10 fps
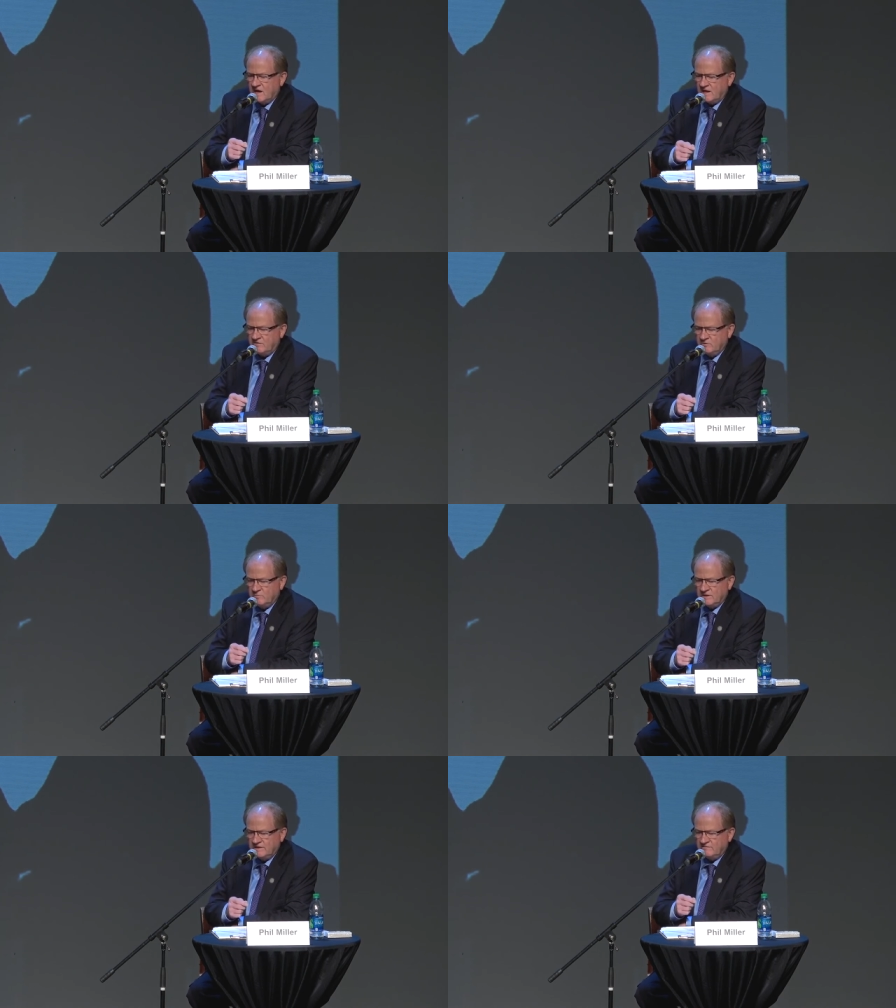I do
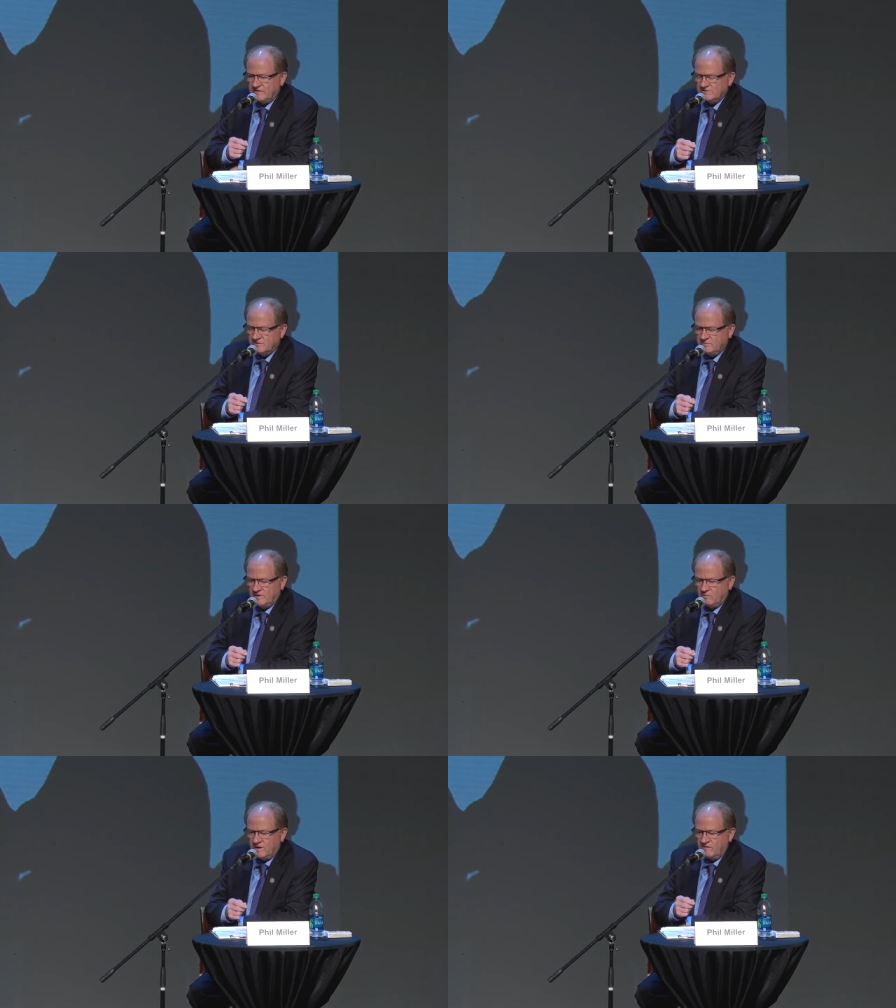believe there should
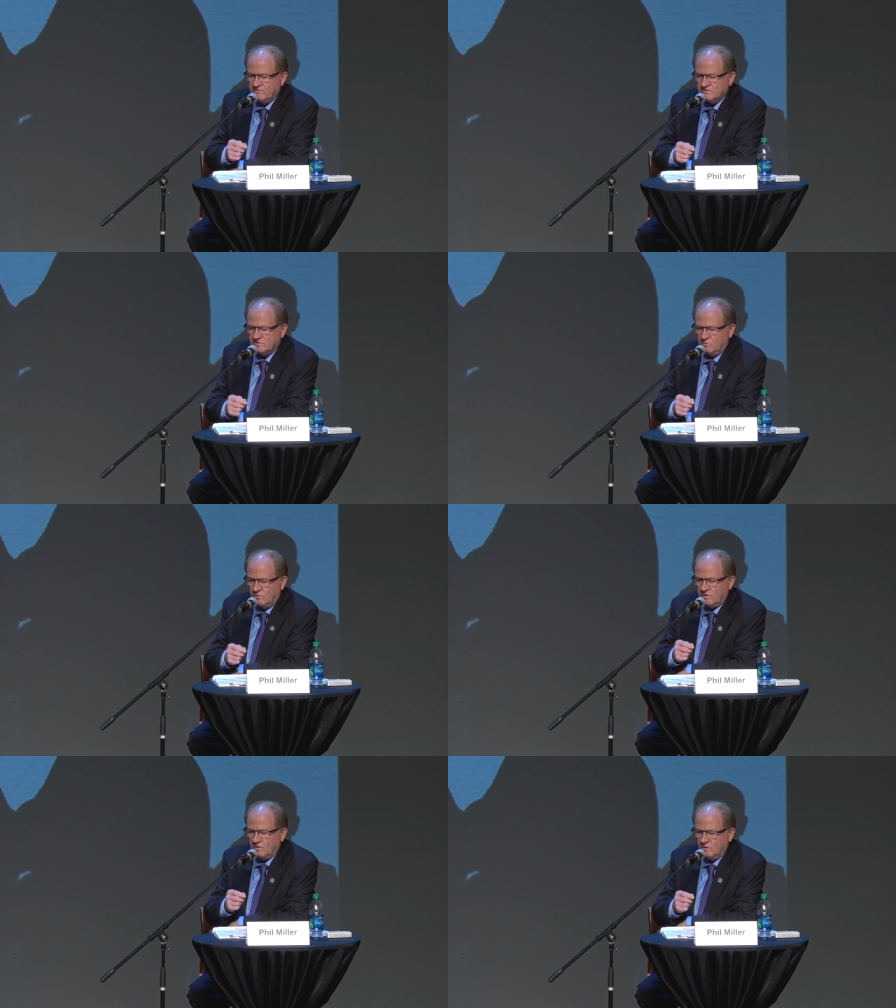be a way for some
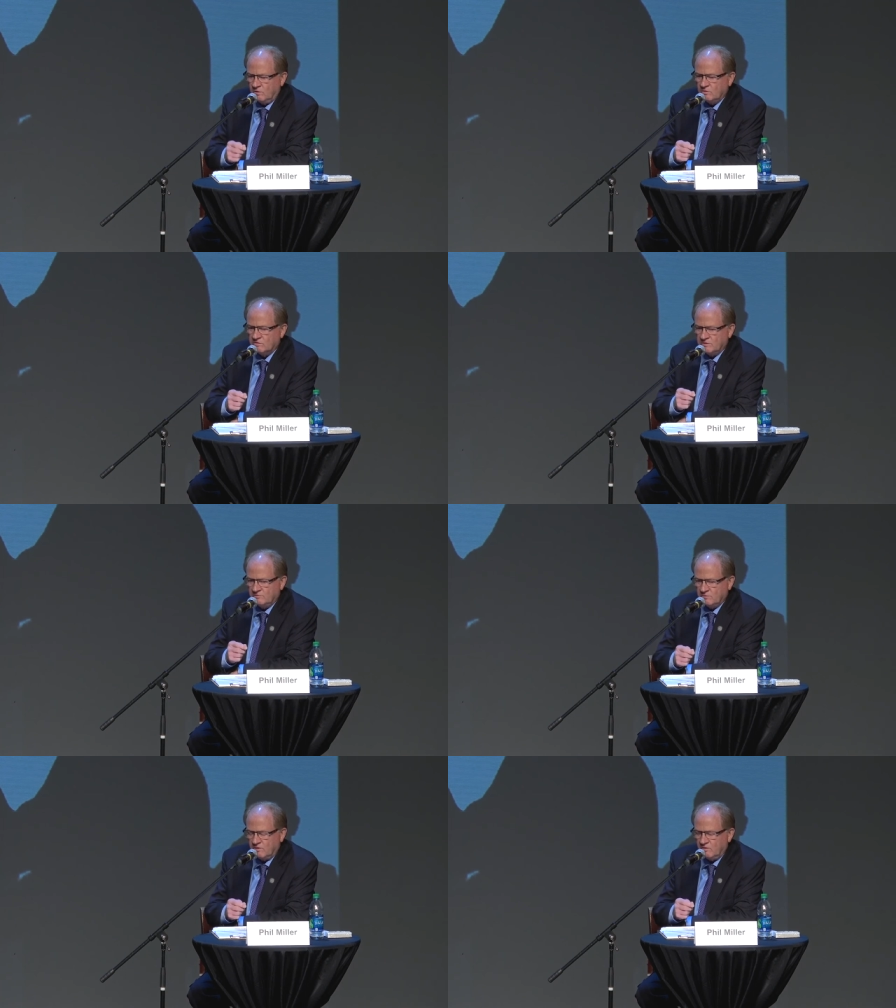more local
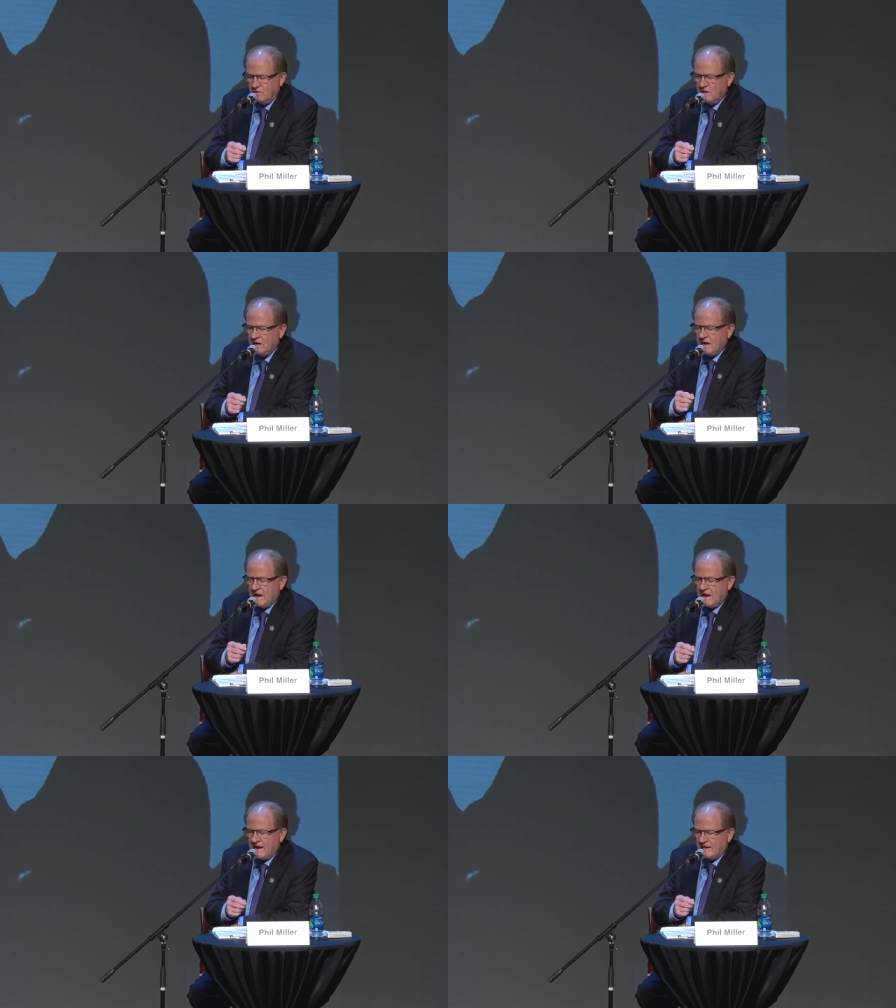control,
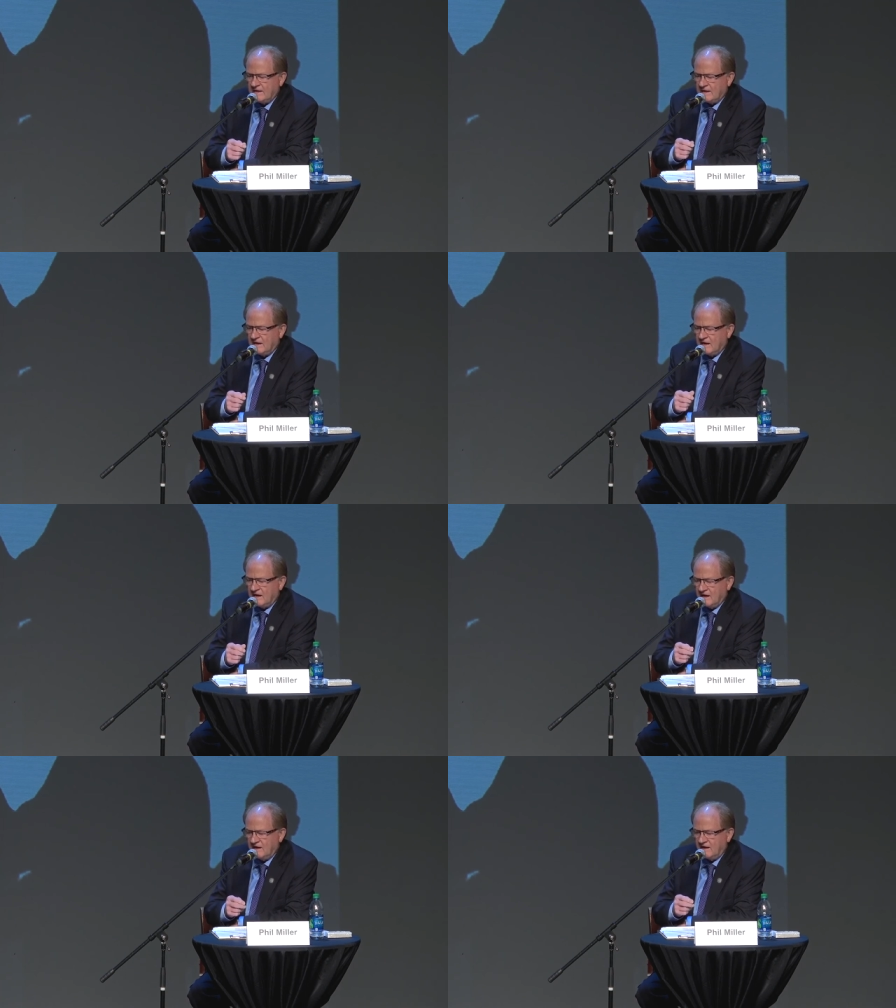and uh,
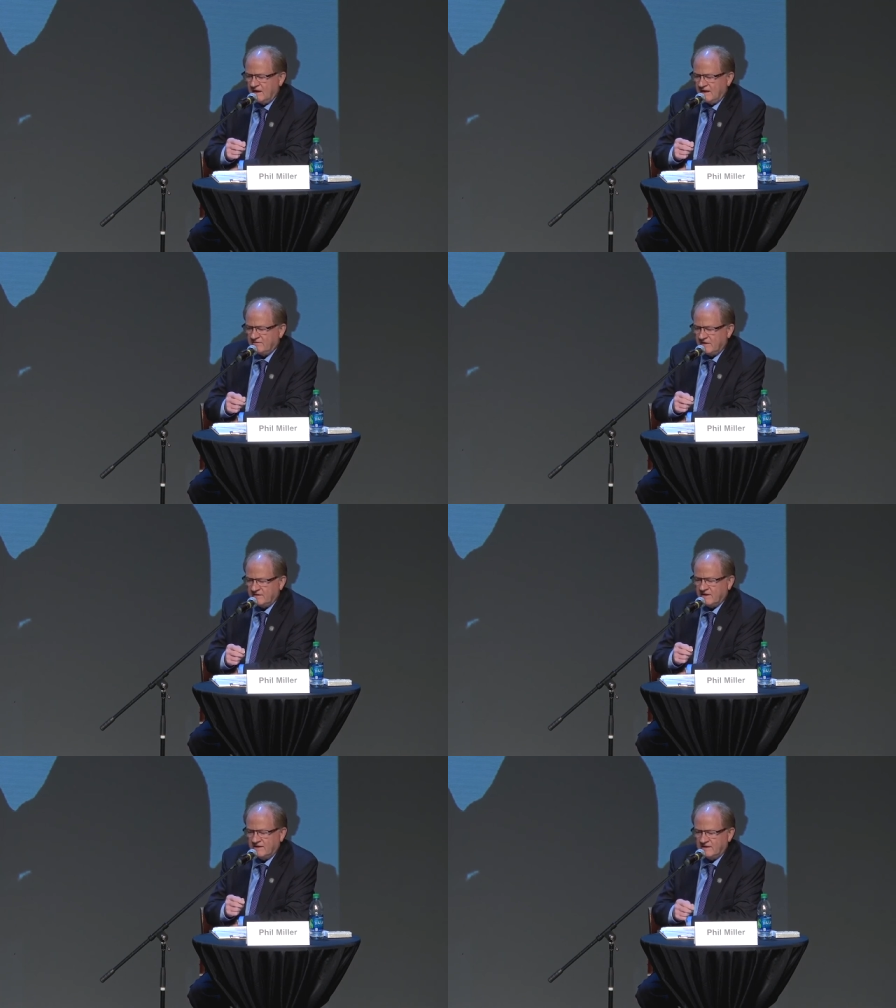uh I
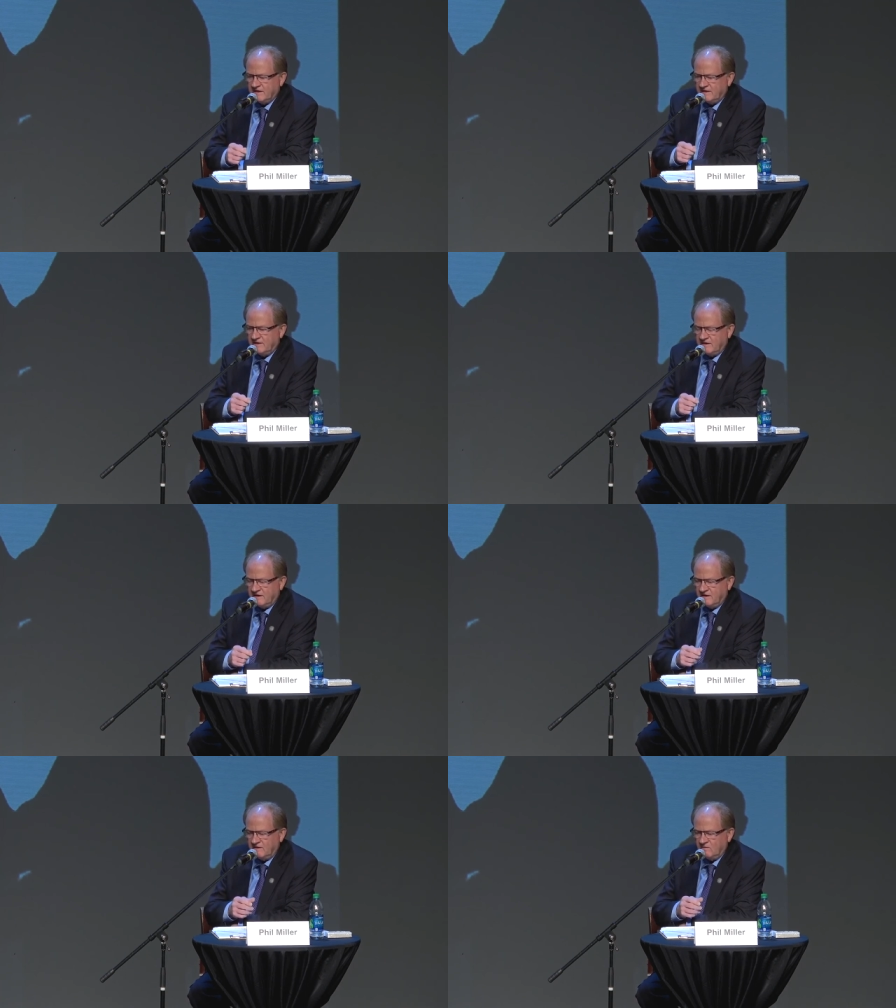think, again,
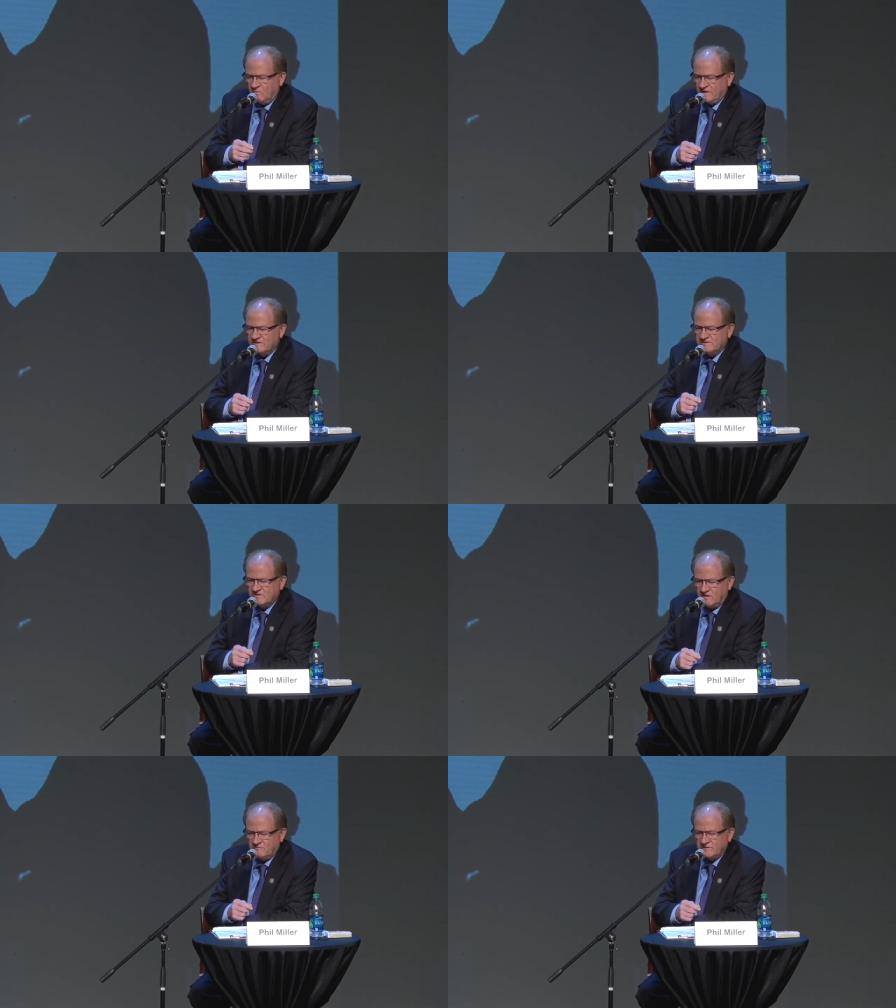uh, we can
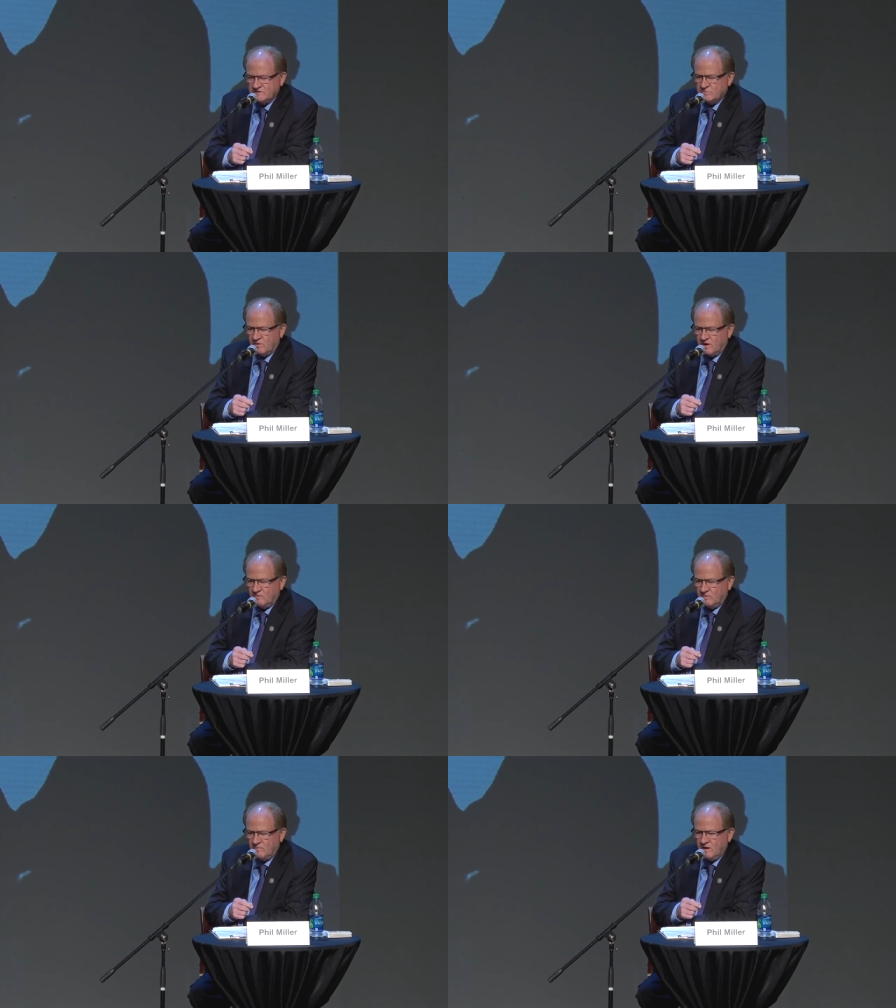solve this
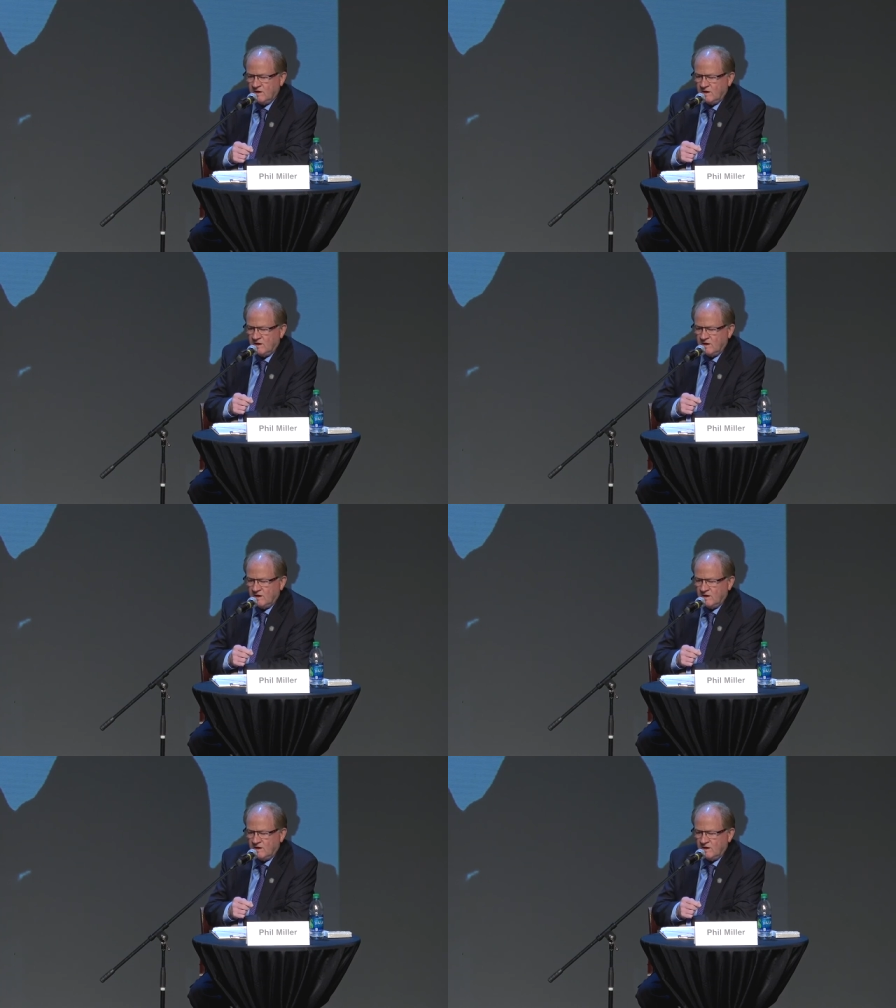problem.